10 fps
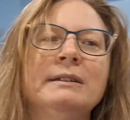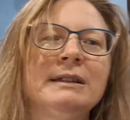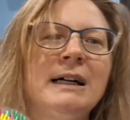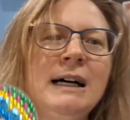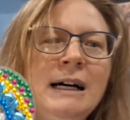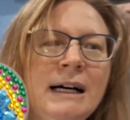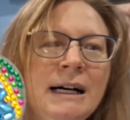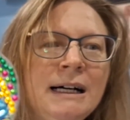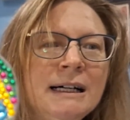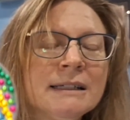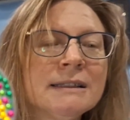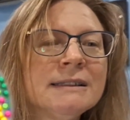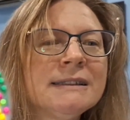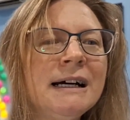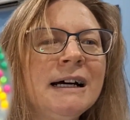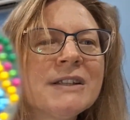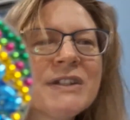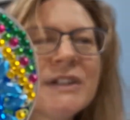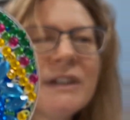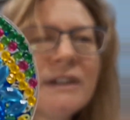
The heart, this heart,